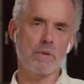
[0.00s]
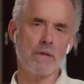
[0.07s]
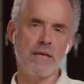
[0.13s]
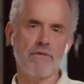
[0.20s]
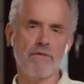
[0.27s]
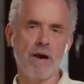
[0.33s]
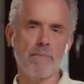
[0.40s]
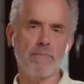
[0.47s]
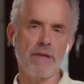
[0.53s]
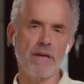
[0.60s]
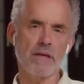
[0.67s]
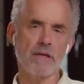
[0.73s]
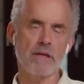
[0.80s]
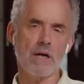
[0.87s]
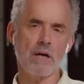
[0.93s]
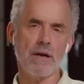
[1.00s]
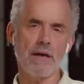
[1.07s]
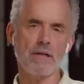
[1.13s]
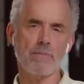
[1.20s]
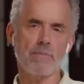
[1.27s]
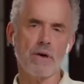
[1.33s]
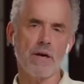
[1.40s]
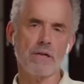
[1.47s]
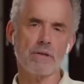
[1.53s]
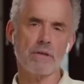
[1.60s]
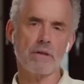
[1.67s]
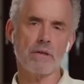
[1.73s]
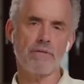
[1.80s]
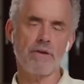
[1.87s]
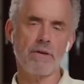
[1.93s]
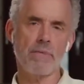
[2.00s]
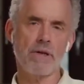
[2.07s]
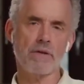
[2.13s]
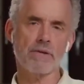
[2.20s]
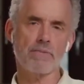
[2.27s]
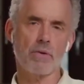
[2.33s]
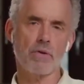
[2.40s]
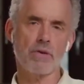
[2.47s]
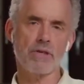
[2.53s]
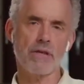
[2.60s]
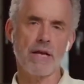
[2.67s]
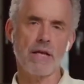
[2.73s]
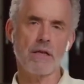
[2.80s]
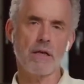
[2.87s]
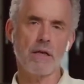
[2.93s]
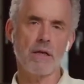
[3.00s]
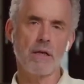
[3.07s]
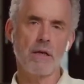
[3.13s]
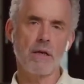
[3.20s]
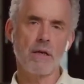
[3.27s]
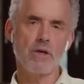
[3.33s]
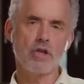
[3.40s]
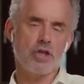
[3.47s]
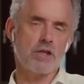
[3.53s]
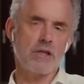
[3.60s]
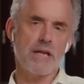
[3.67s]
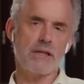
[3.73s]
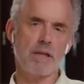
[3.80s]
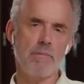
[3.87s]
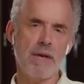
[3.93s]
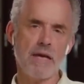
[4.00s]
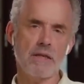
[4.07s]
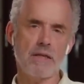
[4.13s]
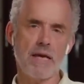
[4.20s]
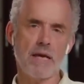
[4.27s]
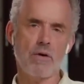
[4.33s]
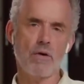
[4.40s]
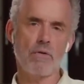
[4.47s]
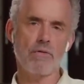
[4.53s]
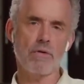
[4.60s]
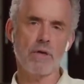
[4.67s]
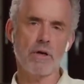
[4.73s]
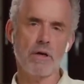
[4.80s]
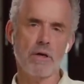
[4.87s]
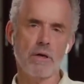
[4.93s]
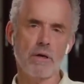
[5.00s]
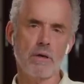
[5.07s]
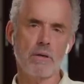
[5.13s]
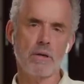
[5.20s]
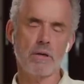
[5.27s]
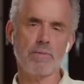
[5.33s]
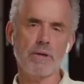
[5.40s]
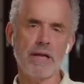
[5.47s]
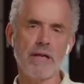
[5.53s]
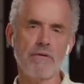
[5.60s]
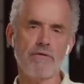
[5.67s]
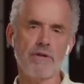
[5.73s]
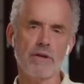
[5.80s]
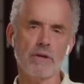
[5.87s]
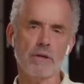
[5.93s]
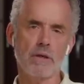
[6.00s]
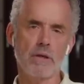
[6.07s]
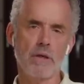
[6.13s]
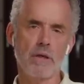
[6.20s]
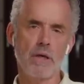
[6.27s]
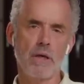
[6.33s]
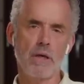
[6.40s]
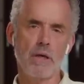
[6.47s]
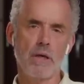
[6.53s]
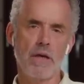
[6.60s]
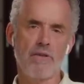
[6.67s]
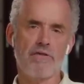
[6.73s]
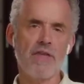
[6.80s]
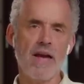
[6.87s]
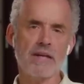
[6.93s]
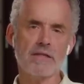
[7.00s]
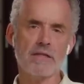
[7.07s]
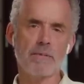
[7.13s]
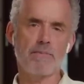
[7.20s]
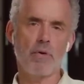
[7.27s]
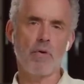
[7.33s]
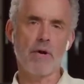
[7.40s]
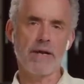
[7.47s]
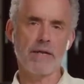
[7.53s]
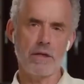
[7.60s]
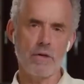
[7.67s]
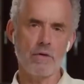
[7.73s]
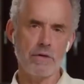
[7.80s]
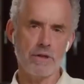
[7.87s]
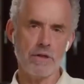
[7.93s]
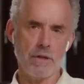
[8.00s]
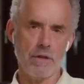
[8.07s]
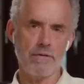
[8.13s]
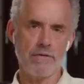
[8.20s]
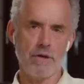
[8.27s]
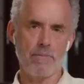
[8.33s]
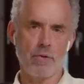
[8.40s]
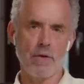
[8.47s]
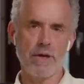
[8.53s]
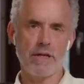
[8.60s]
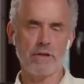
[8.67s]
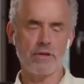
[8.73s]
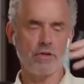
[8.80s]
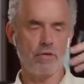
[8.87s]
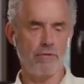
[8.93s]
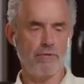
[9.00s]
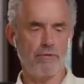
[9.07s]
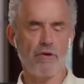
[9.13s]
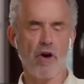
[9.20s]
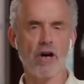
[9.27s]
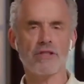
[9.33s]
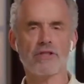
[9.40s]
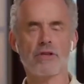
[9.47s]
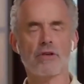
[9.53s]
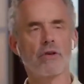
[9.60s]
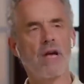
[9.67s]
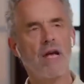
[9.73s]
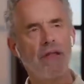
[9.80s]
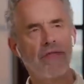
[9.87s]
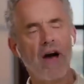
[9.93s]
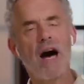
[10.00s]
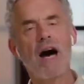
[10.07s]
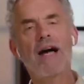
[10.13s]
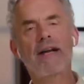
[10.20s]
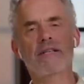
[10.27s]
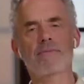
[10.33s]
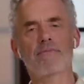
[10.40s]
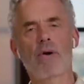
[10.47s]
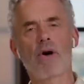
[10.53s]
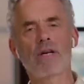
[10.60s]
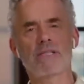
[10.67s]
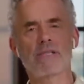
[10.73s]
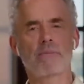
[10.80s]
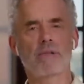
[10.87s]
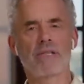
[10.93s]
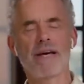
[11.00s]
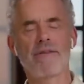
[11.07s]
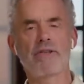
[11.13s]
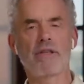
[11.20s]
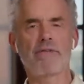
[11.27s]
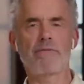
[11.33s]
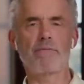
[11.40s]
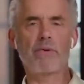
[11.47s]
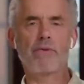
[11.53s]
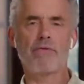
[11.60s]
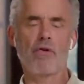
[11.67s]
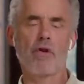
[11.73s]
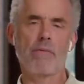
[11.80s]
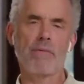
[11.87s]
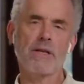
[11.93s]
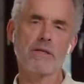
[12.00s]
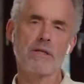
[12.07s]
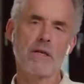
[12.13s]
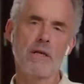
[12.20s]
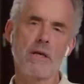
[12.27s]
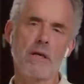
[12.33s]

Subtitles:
give up the entire enterprise on the female sports end and just let the men take over the playing field? If that's the point, if the point is to foster the highest possible level of performance.